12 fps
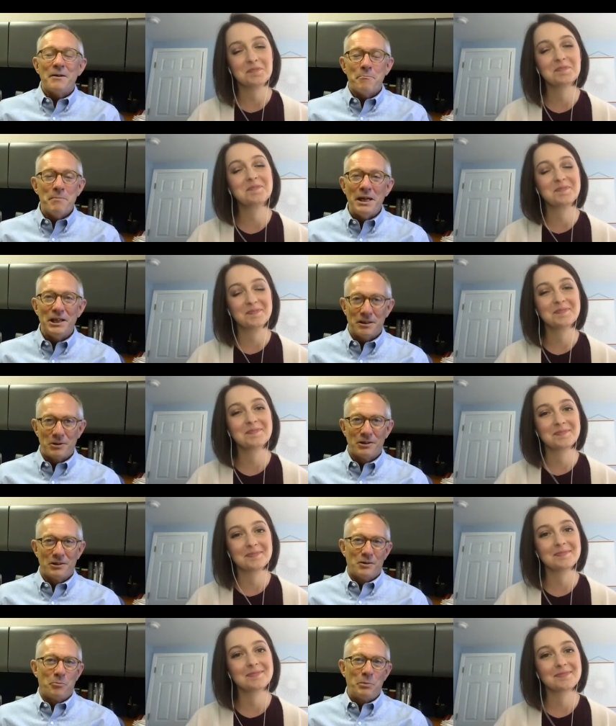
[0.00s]
Speaker 1: minute
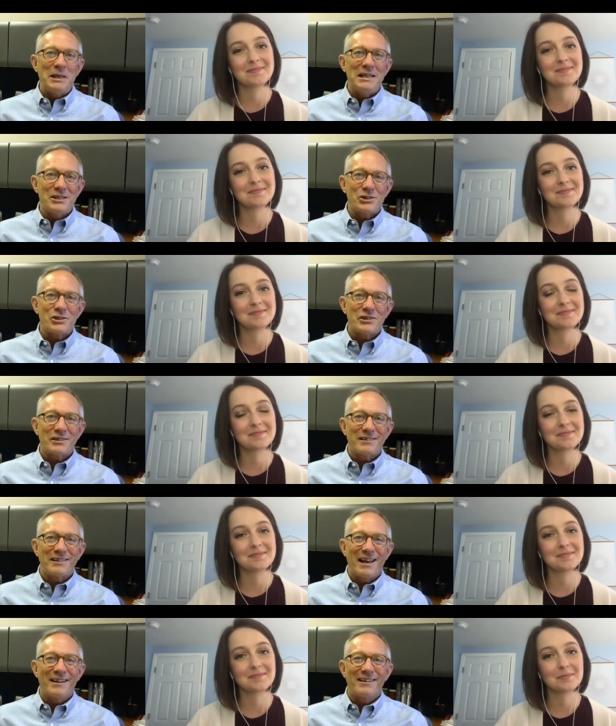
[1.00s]
piece
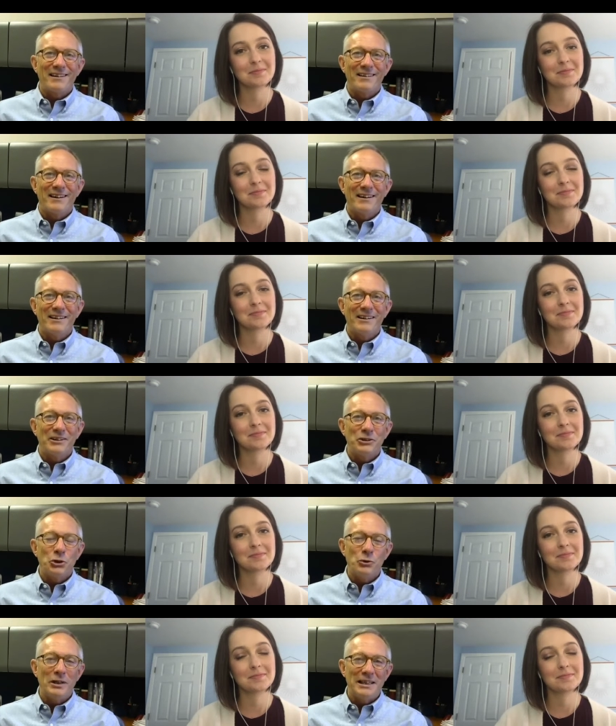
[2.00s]
that uh,
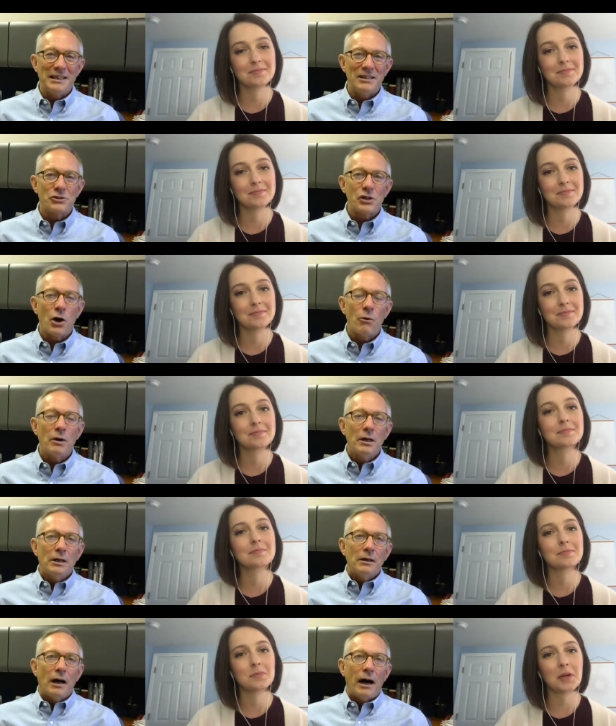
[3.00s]
you need. So
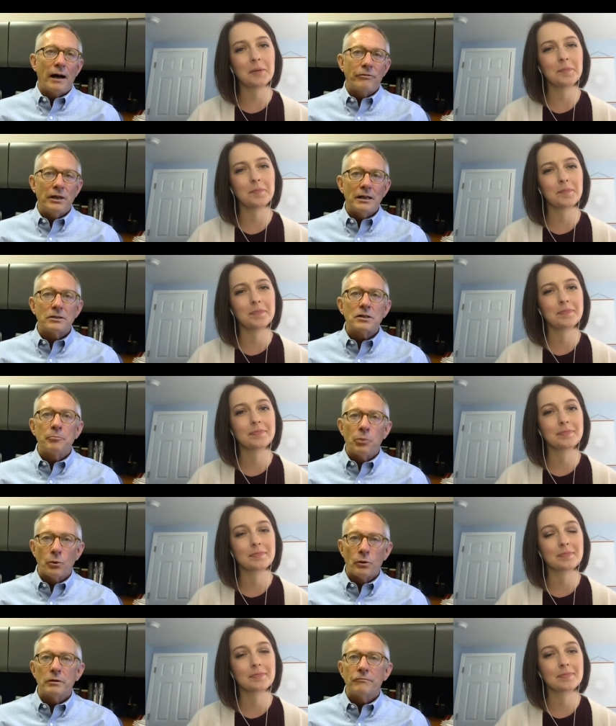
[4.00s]
I think it's
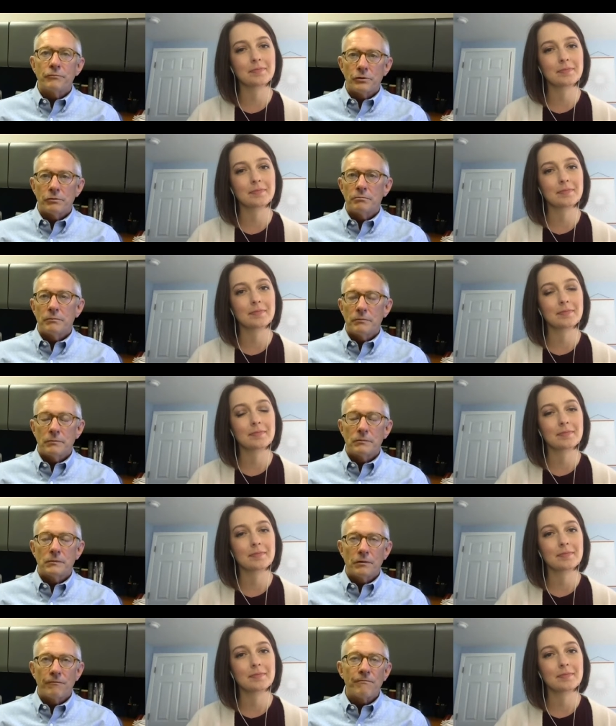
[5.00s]
important for
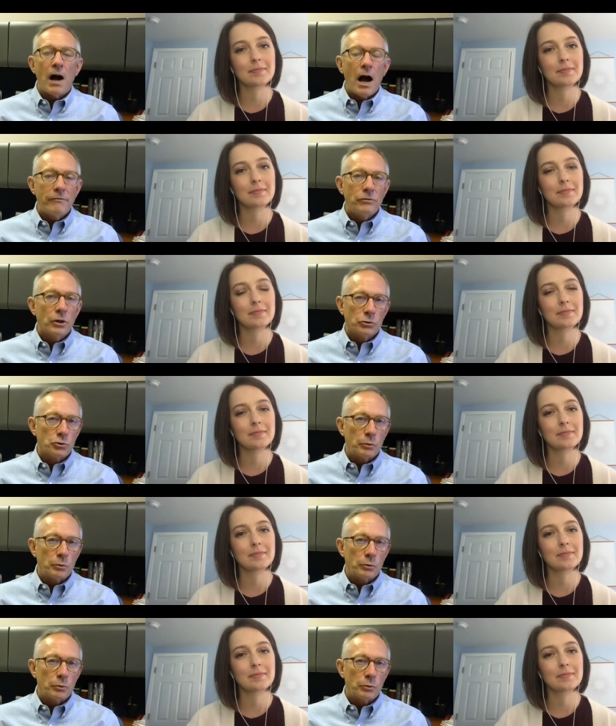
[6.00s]
to find those